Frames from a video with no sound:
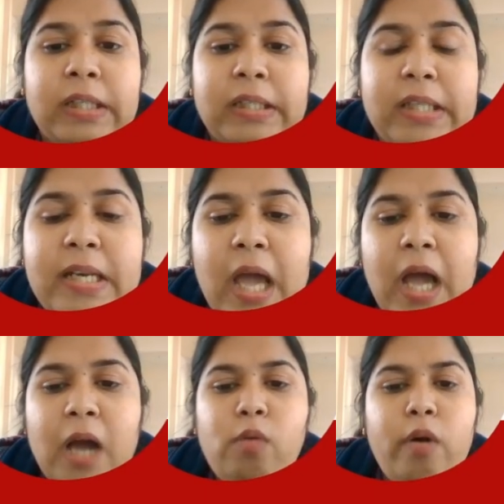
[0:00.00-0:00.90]
the
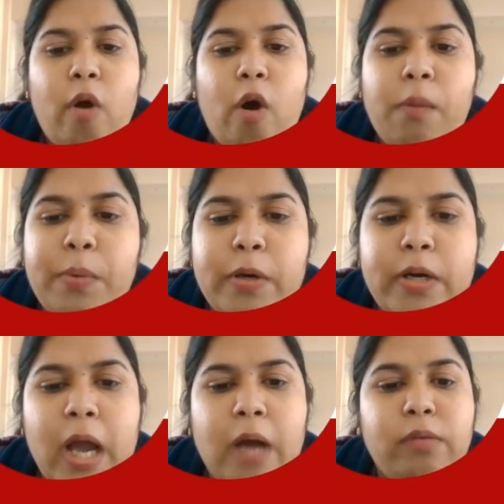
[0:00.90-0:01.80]
noun or
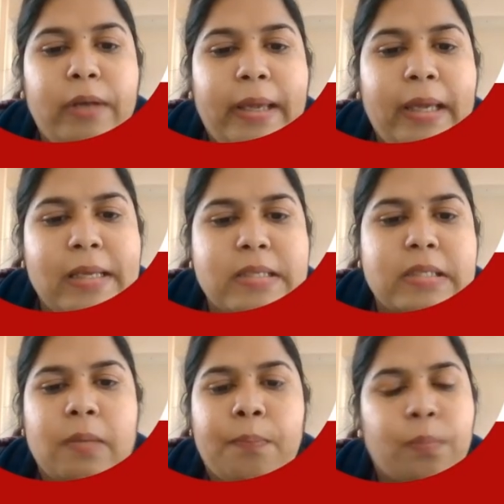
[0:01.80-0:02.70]
pronoun is.